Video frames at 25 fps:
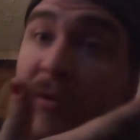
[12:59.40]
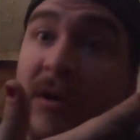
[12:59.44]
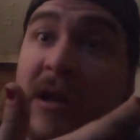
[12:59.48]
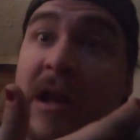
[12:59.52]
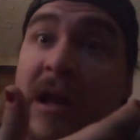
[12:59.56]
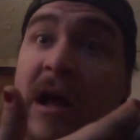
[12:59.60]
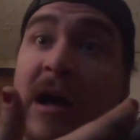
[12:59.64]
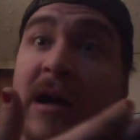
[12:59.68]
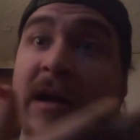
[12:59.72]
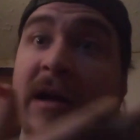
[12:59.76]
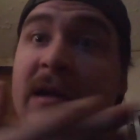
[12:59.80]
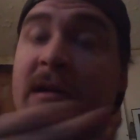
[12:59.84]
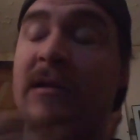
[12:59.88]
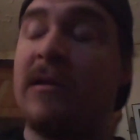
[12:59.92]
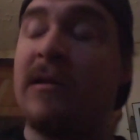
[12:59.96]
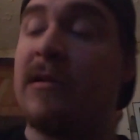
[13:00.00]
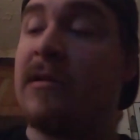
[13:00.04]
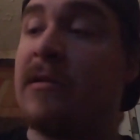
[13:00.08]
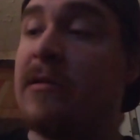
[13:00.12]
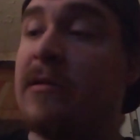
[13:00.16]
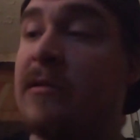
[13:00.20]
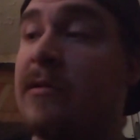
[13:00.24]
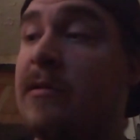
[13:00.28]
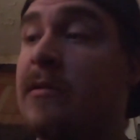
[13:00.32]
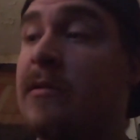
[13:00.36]
knock it.
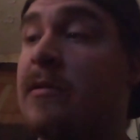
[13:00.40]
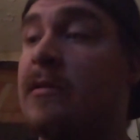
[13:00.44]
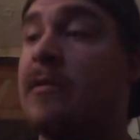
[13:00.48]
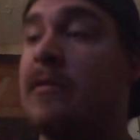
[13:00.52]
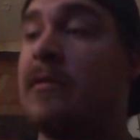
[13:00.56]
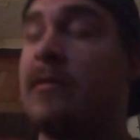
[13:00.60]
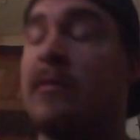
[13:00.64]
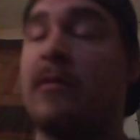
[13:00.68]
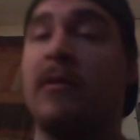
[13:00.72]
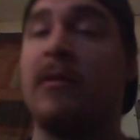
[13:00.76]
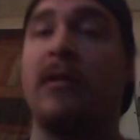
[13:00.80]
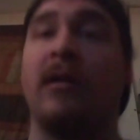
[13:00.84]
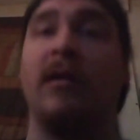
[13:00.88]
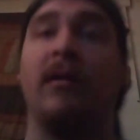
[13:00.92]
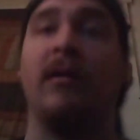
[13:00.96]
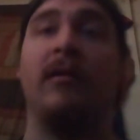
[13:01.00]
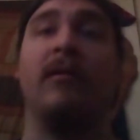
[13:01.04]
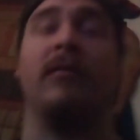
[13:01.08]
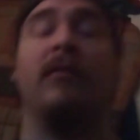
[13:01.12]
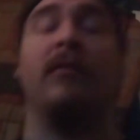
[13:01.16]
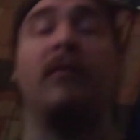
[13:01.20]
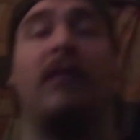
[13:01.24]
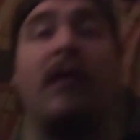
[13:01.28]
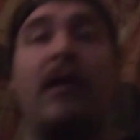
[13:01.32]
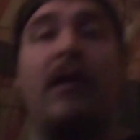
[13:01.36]
You
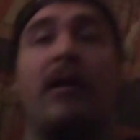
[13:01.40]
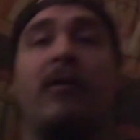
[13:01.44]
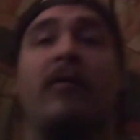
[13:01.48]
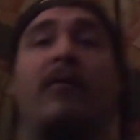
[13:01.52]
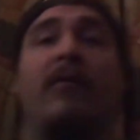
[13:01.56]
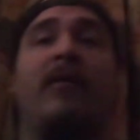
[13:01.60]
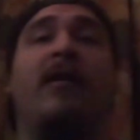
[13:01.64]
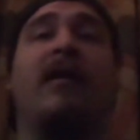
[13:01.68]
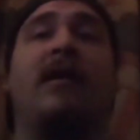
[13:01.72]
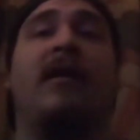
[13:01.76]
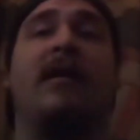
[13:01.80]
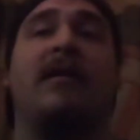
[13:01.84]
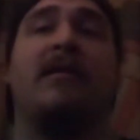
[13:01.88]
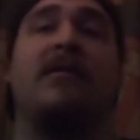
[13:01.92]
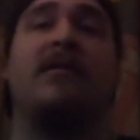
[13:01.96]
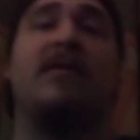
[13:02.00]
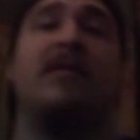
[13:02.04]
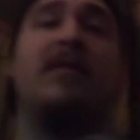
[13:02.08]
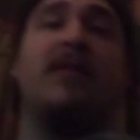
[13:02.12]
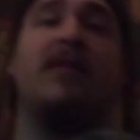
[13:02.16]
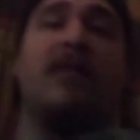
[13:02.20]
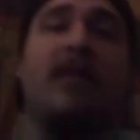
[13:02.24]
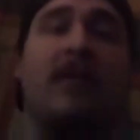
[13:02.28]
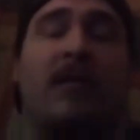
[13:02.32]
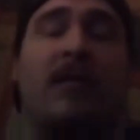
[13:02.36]
know, they don't think it's
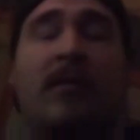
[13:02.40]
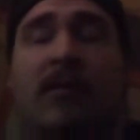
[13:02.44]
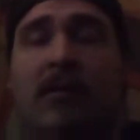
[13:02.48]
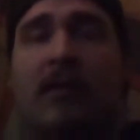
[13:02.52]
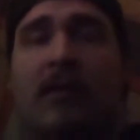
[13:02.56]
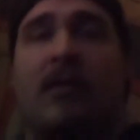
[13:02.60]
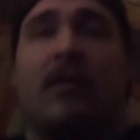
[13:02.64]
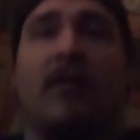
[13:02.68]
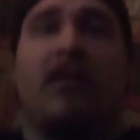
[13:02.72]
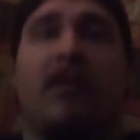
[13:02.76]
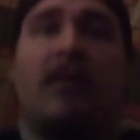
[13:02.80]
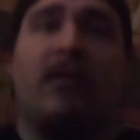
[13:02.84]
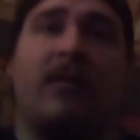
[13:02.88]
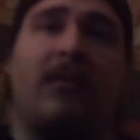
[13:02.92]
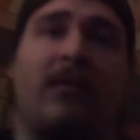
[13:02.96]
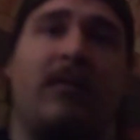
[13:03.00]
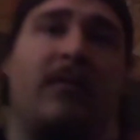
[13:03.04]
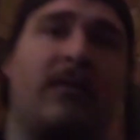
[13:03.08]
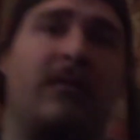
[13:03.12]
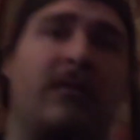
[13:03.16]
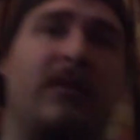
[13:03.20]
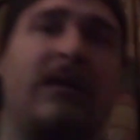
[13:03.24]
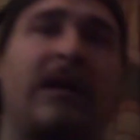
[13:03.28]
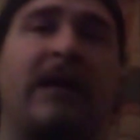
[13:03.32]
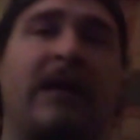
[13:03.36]

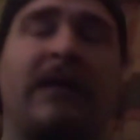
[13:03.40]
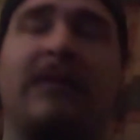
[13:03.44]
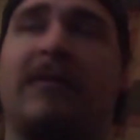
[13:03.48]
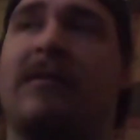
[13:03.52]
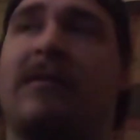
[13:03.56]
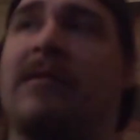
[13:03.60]
all that